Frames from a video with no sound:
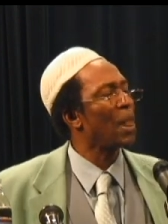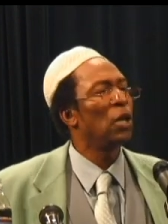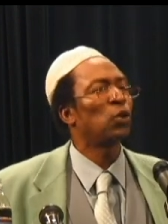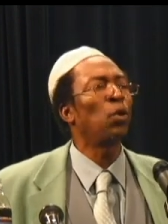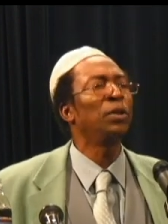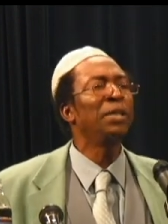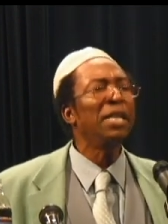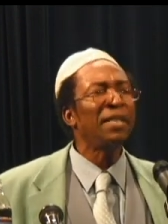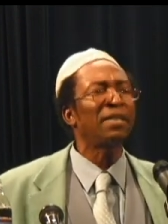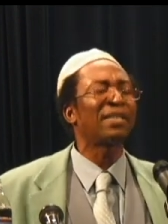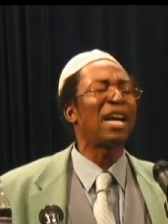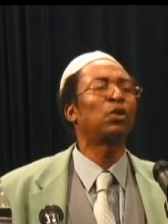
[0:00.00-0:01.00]
So
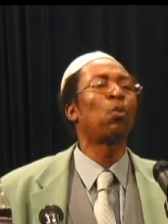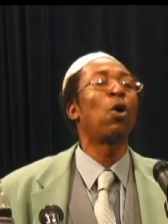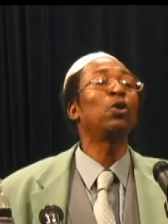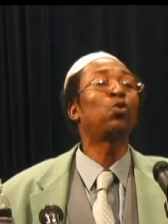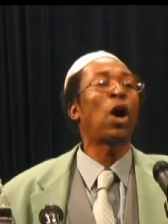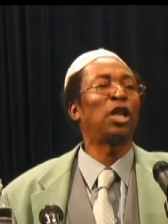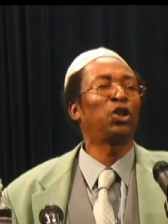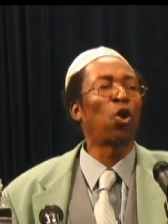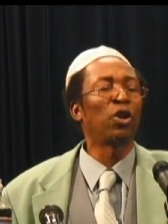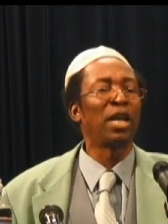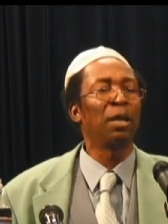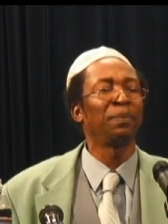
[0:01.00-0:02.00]
Jesus Christ want to
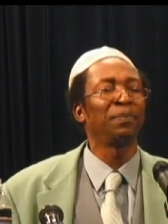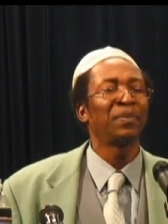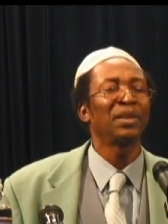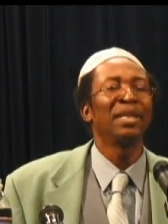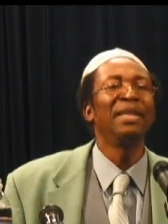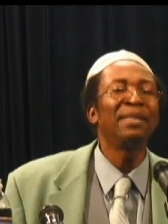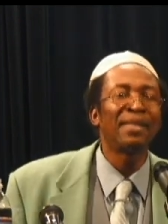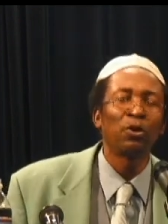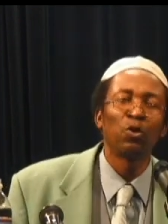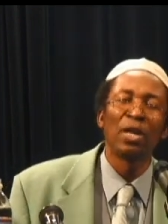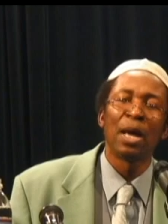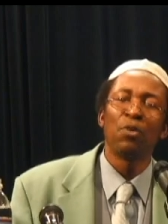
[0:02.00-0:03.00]
assure them. He
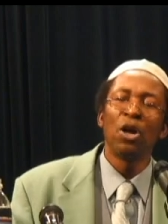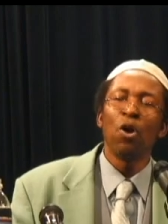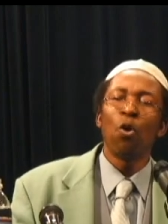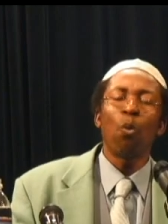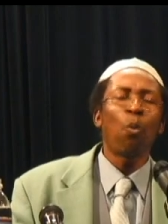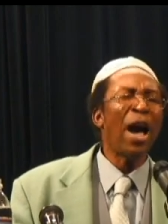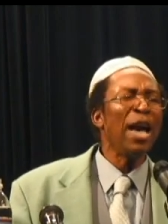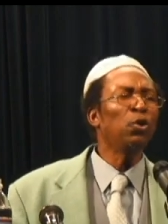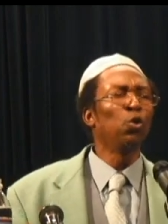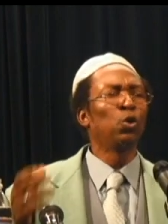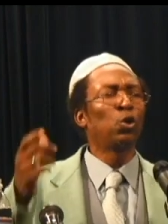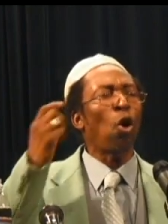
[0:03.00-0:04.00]
said to them, Why
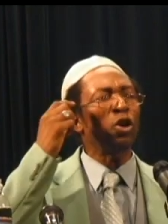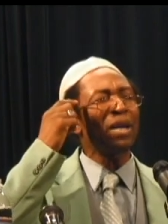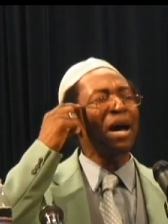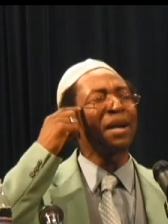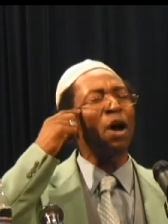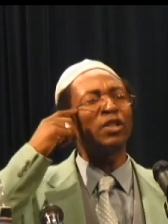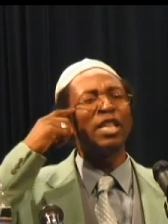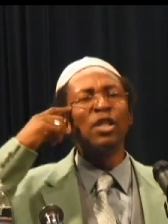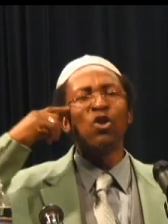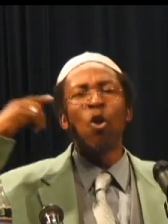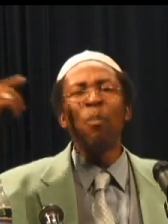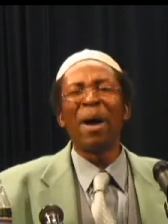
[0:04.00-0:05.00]
do thoughts arouse in
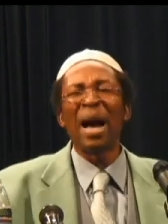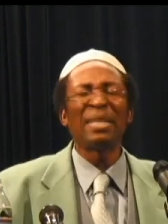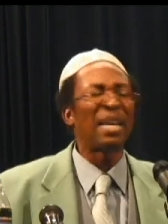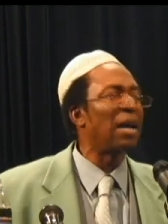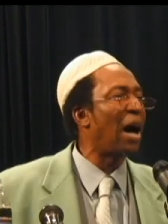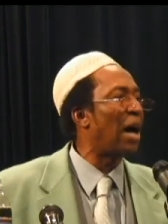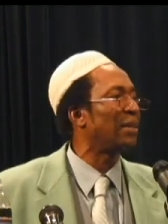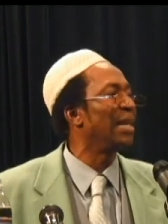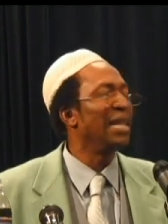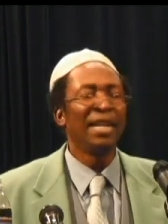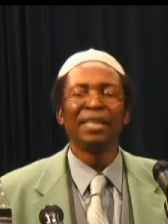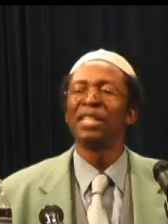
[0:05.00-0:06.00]
your mind and heart?
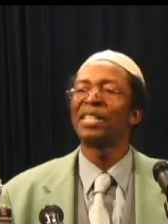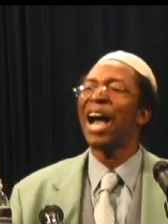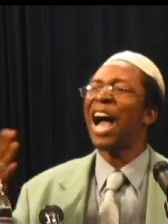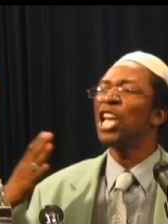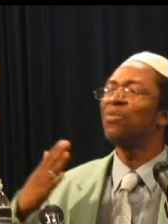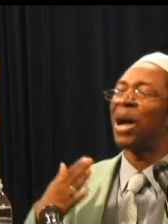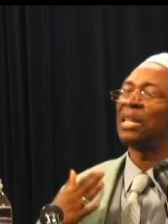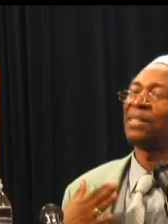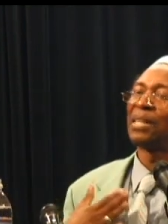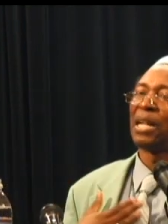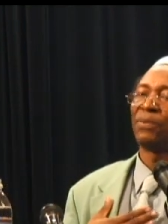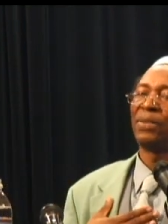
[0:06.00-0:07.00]
It is I
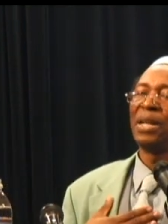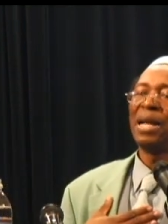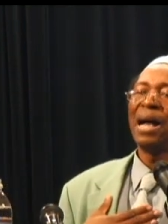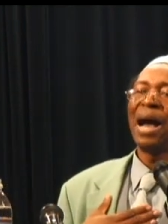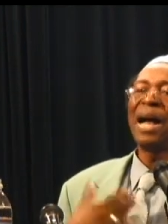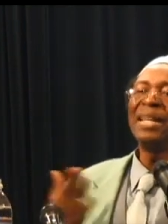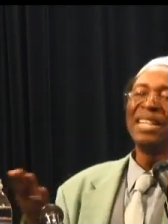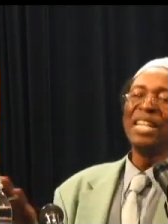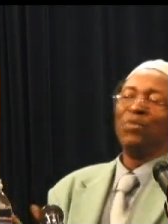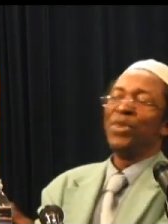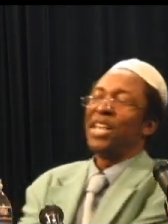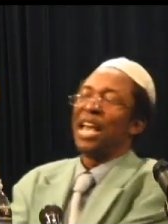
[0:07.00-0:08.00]
myself.
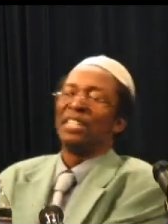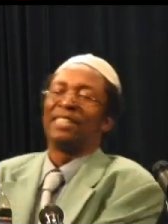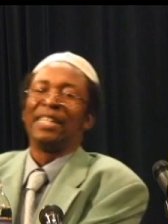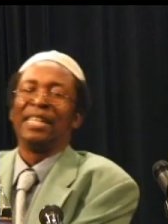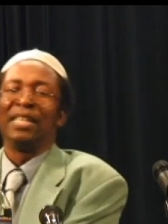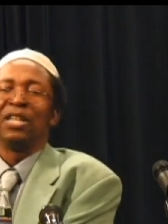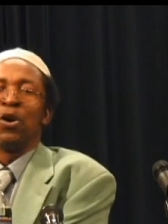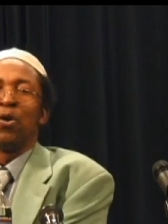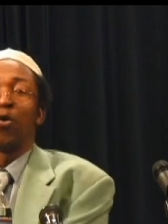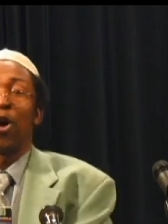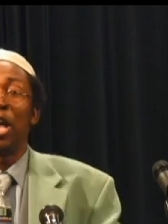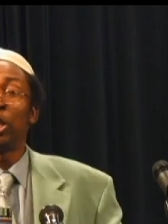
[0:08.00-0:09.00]
Handle me and see.
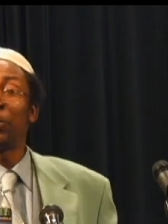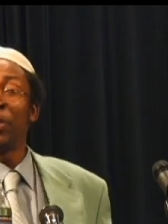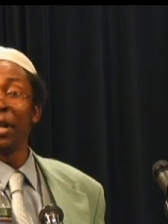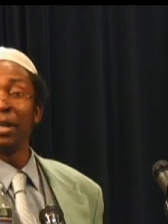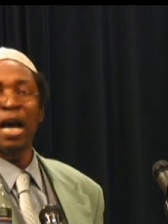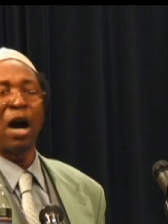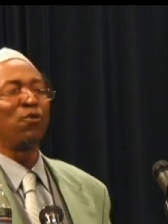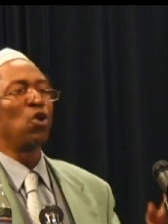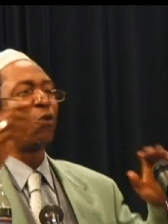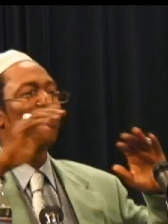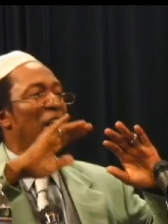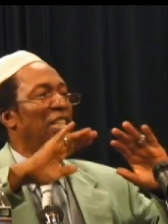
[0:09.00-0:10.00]
For a spirit have
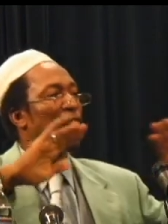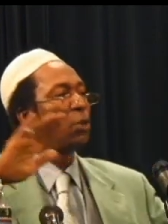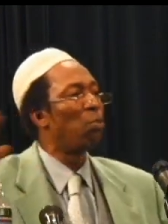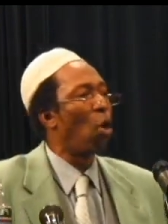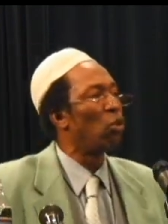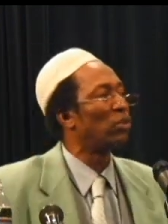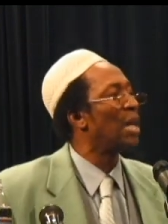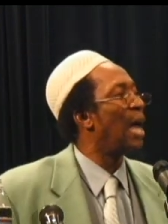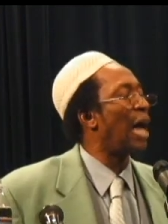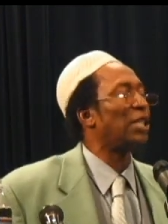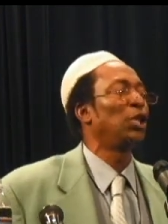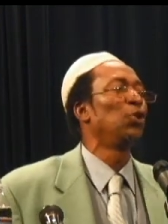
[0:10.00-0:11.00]
no flesh and bones,
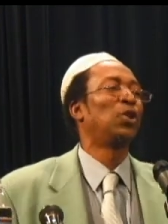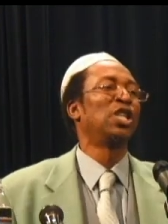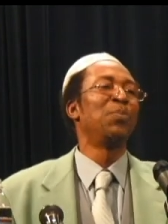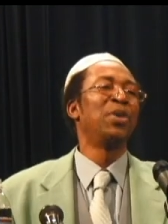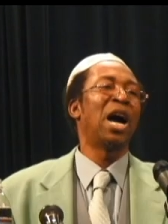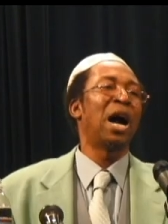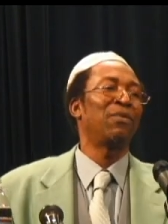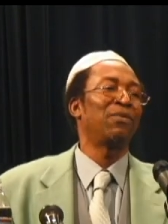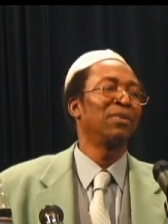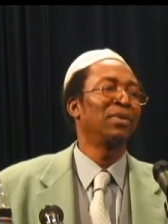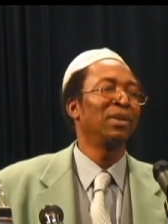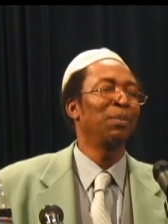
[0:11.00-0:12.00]
as you see me have.
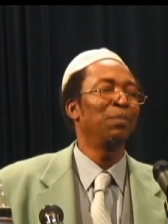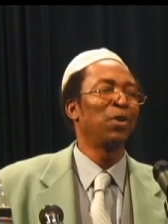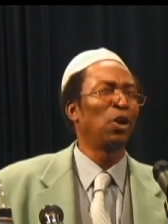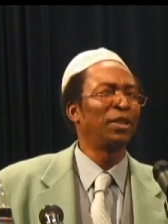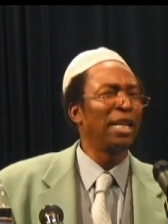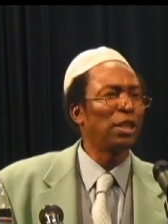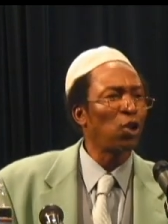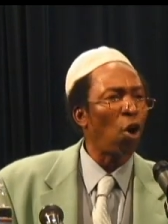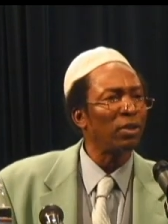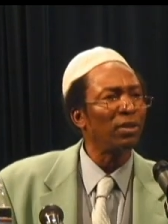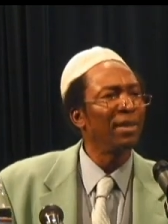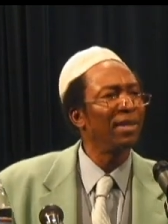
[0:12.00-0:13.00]
Because they
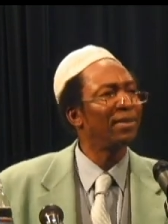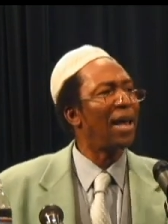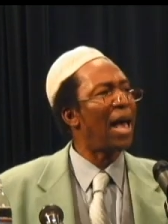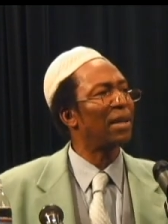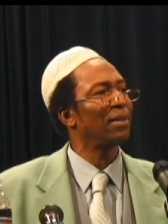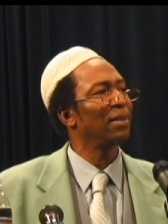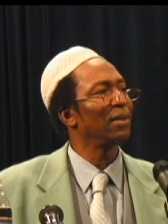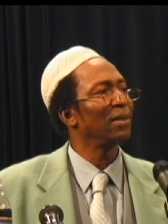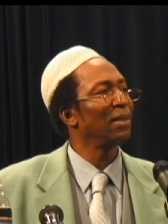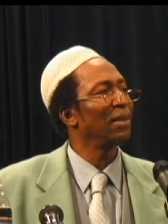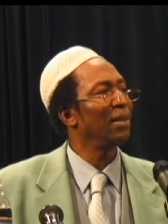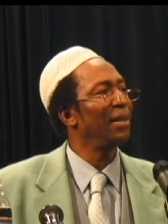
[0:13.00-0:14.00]
thought he's dead.
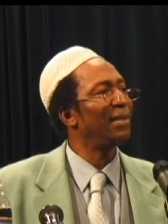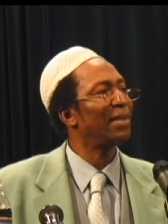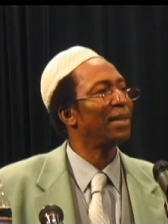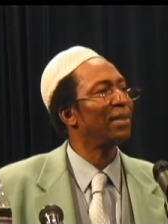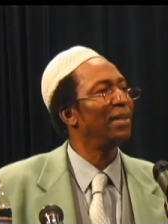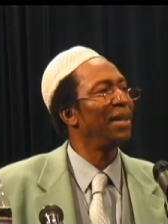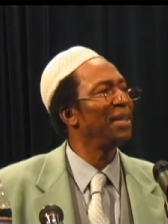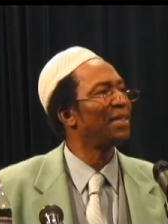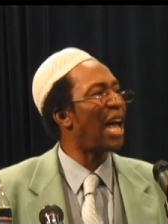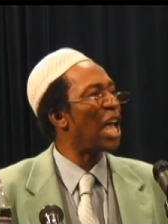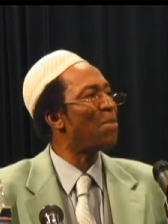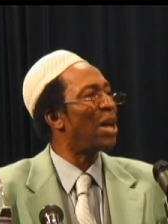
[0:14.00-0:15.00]
He said, It is
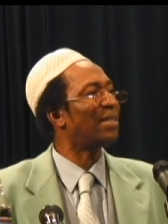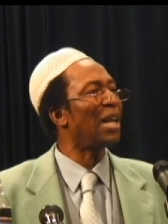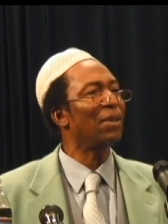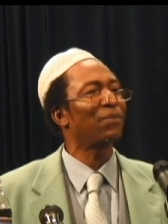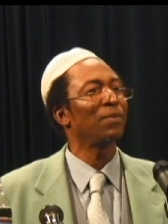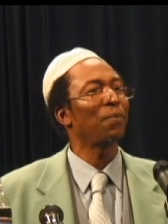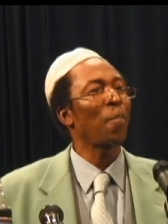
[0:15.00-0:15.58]
I myself.